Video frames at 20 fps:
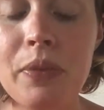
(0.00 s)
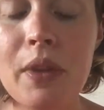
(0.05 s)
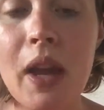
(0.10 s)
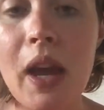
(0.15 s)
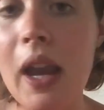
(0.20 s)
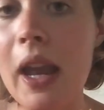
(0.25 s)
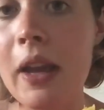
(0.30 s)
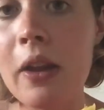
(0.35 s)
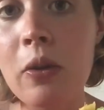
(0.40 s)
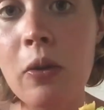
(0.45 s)
I
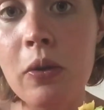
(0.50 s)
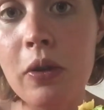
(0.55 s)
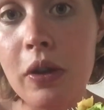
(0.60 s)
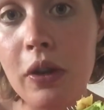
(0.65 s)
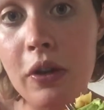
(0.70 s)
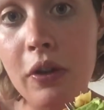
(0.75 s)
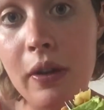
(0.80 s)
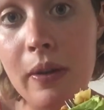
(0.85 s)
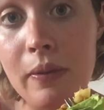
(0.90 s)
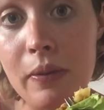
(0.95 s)
like
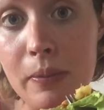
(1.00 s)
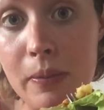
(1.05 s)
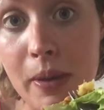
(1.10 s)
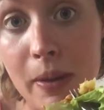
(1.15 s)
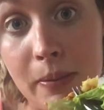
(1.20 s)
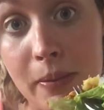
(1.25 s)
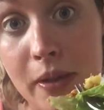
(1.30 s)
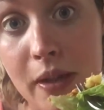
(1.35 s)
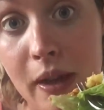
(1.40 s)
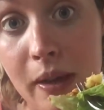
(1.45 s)
coconut cream from
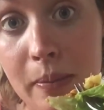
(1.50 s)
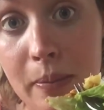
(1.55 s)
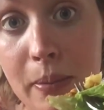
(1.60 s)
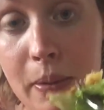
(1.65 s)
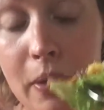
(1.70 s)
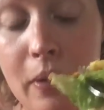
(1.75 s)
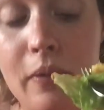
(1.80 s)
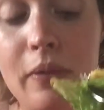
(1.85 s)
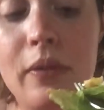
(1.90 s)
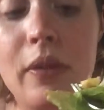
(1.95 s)
time to time,
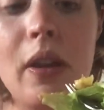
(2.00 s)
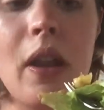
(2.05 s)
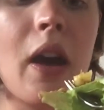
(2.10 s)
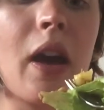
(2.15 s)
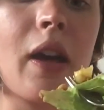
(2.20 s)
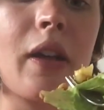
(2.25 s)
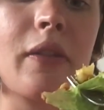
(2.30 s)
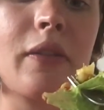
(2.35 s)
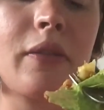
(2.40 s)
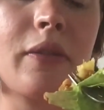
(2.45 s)
but
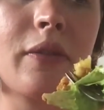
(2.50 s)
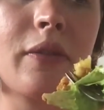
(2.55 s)
not